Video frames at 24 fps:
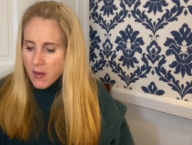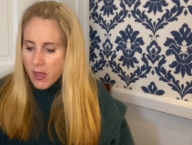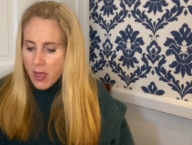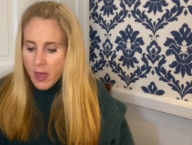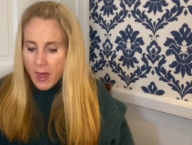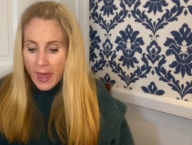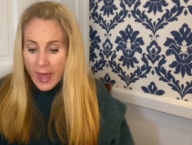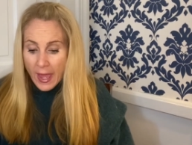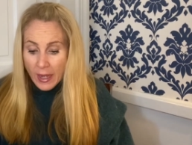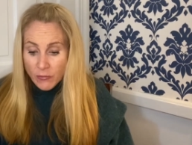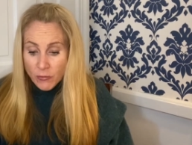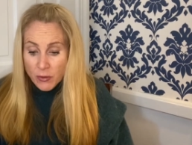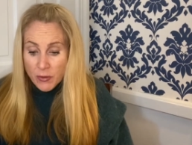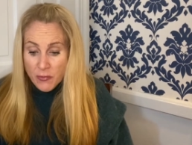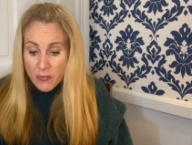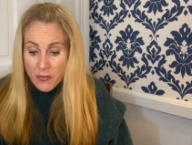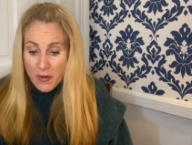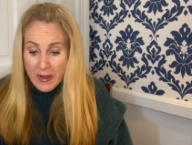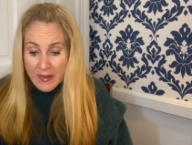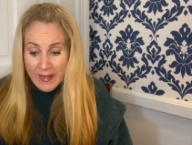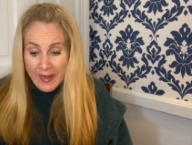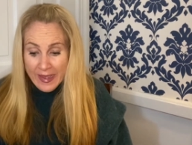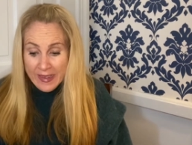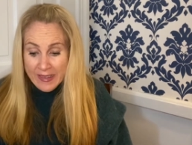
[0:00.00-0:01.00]
Henry
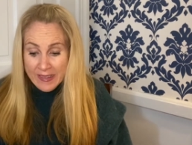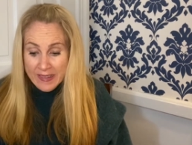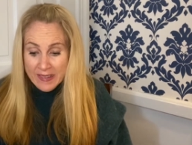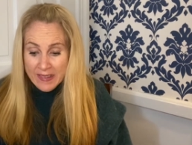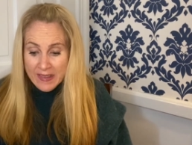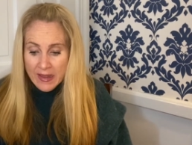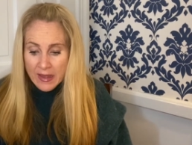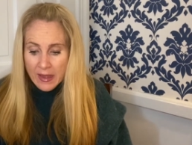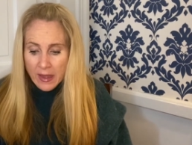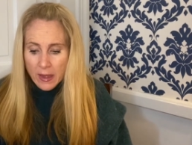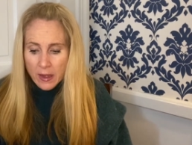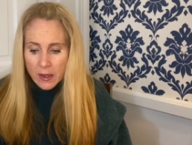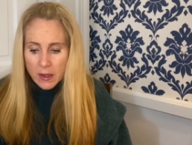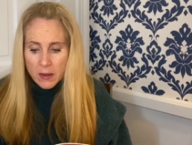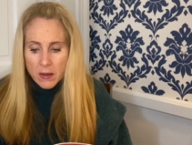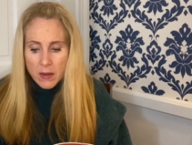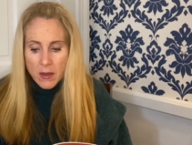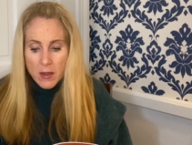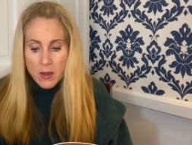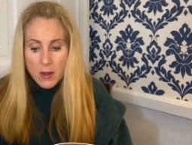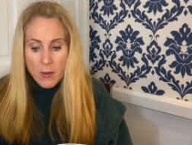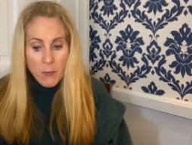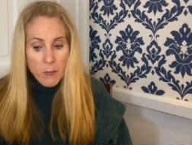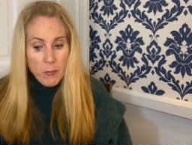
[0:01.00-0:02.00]
felt like singing,
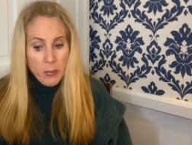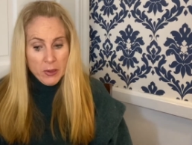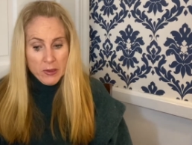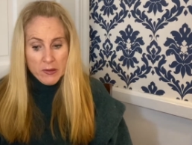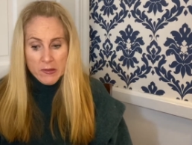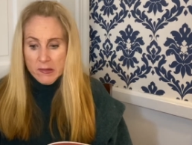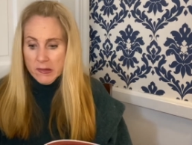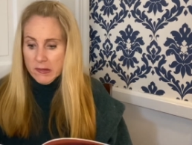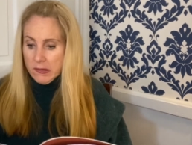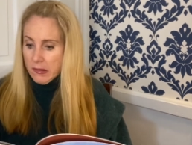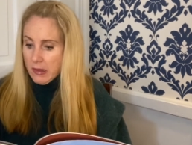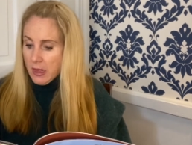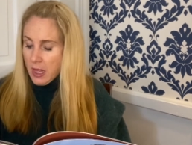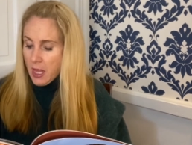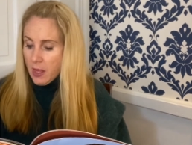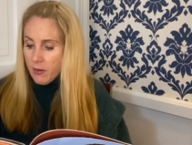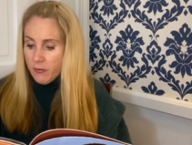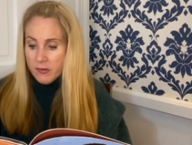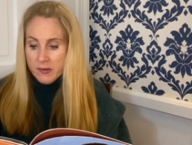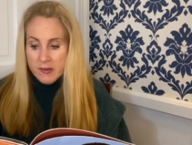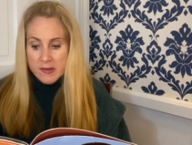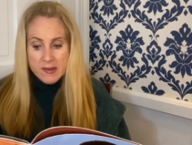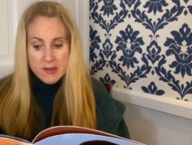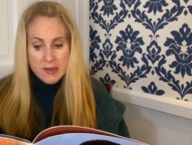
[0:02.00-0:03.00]
but
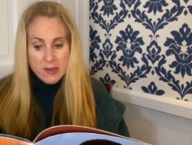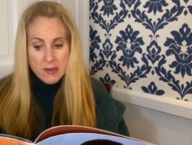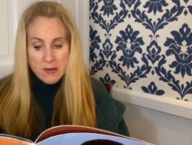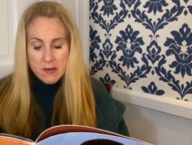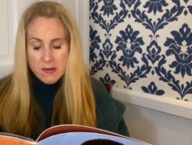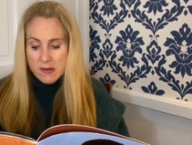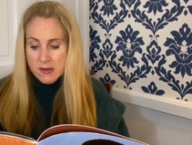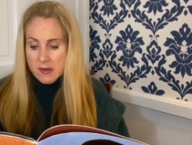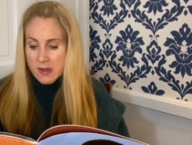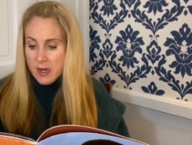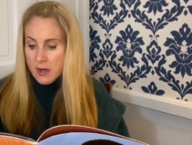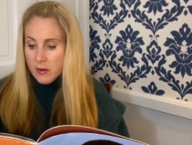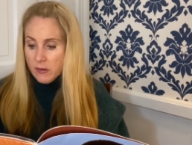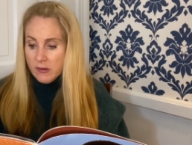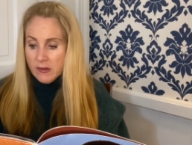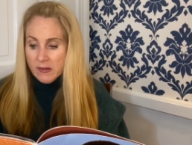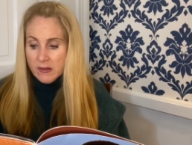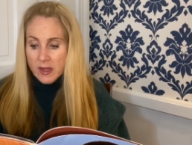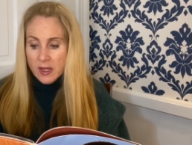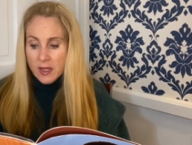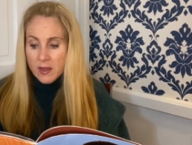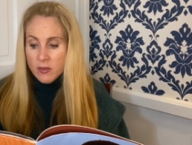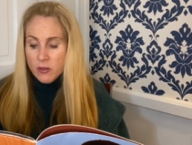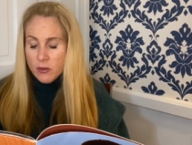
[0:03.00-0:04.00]
slaves didn't dare
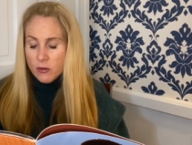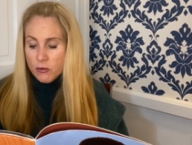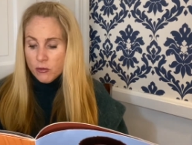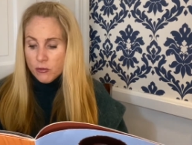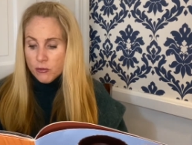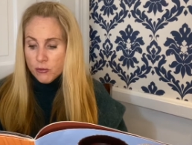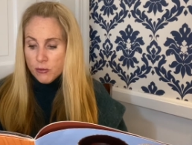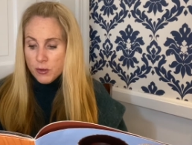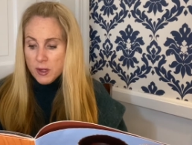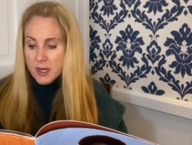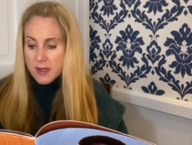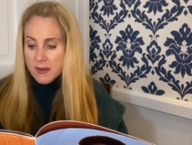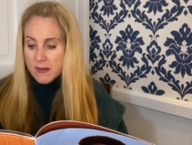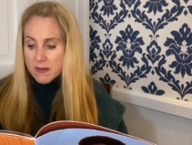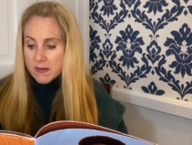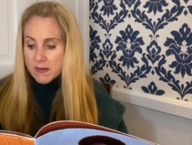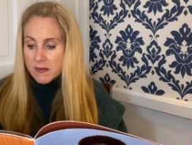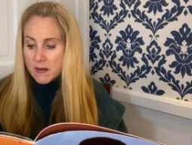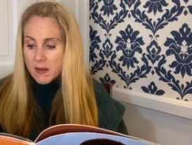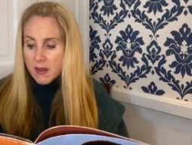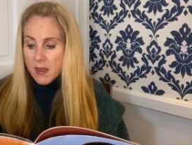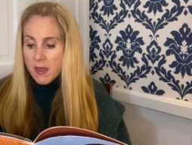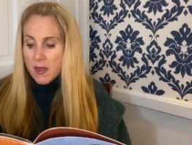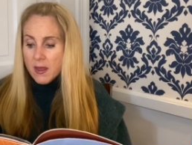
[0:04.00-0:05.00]
sing in the streets.
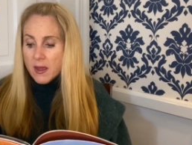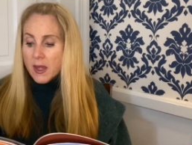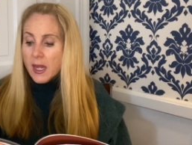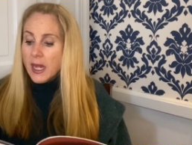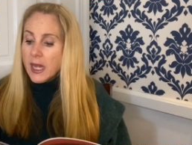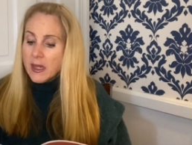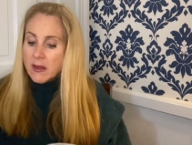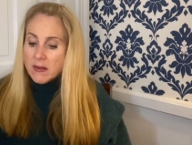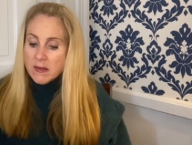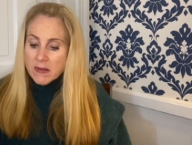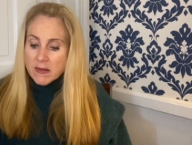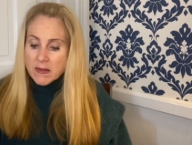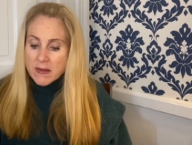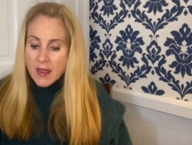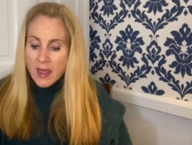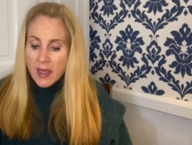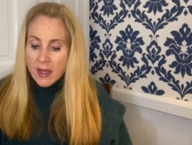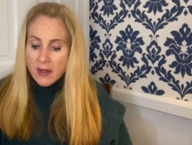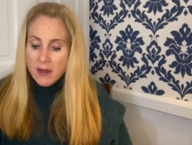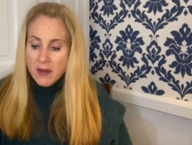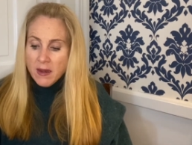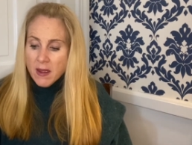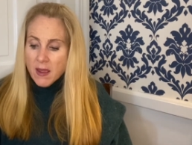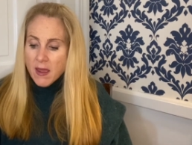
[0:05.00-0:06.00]

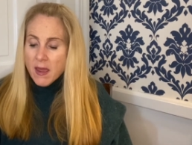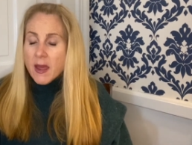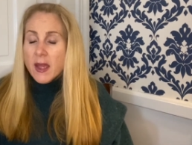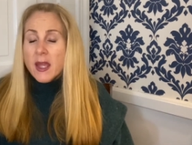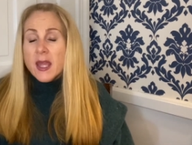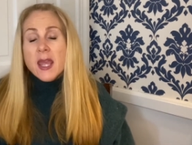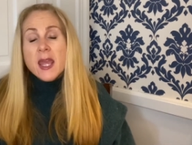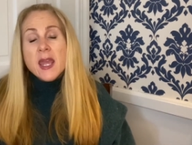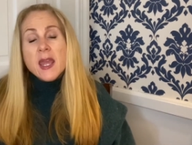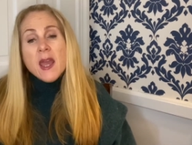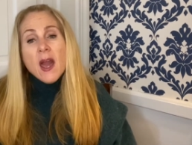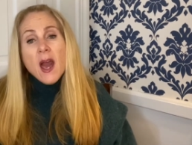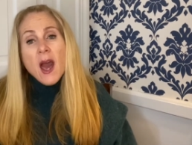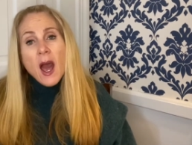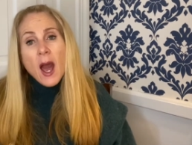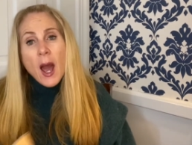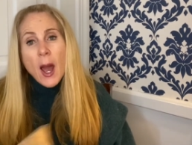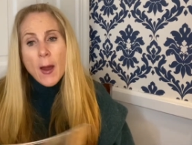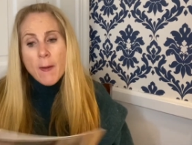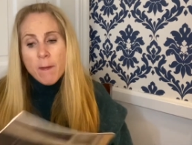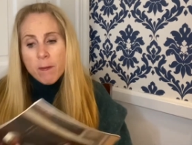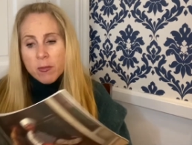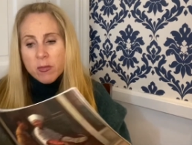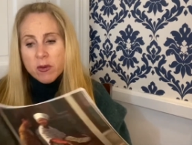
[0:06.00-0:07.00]
Instead, he
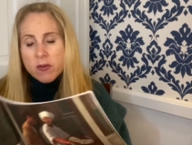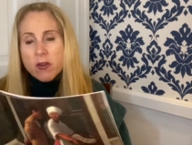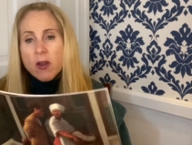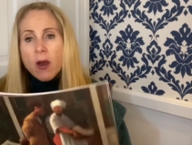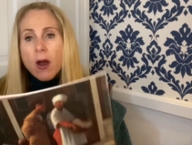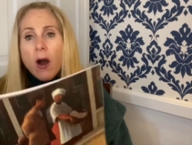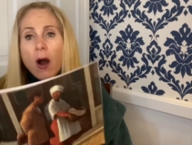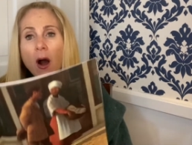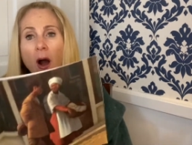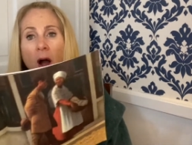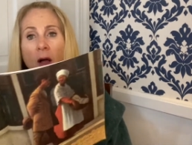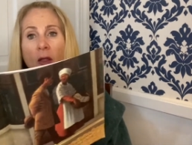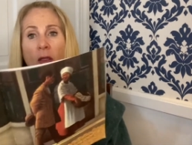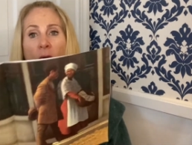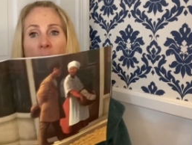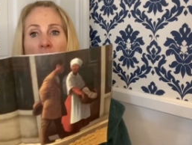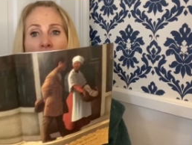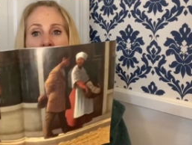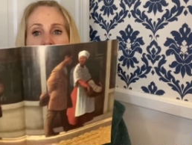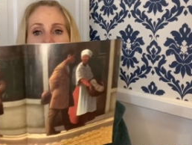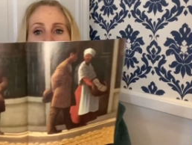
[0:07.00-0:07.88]
hummed all the way